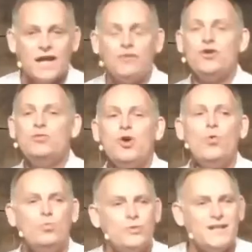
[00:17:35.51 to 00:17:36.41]
if you
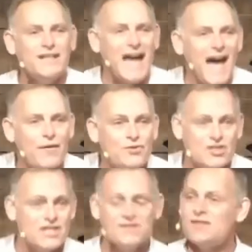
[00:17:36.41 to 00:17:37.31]
don't really have
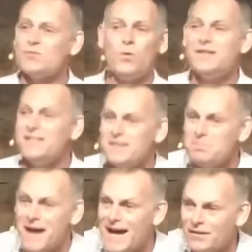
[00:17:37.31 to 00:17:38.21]
Jesus, what does it
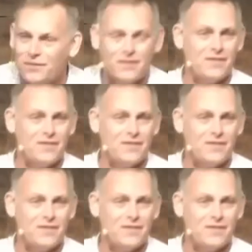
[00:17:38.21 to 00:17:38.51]
matter?